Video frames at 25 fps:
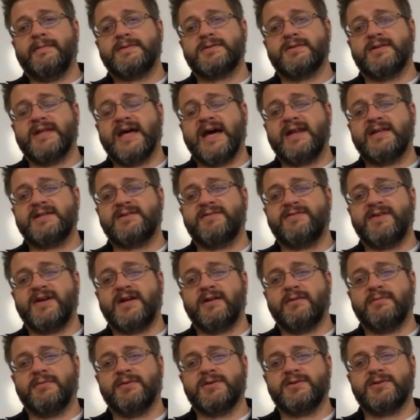that is
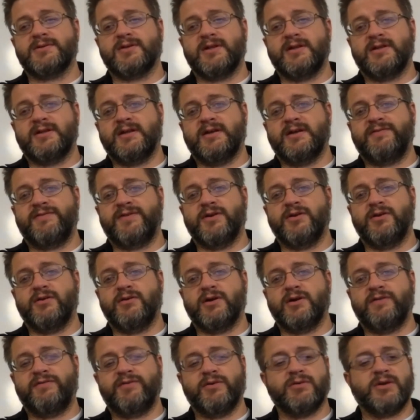available if
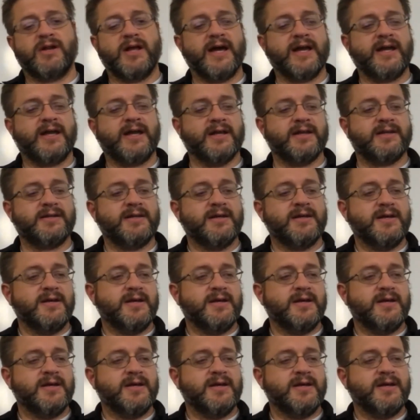you would like it.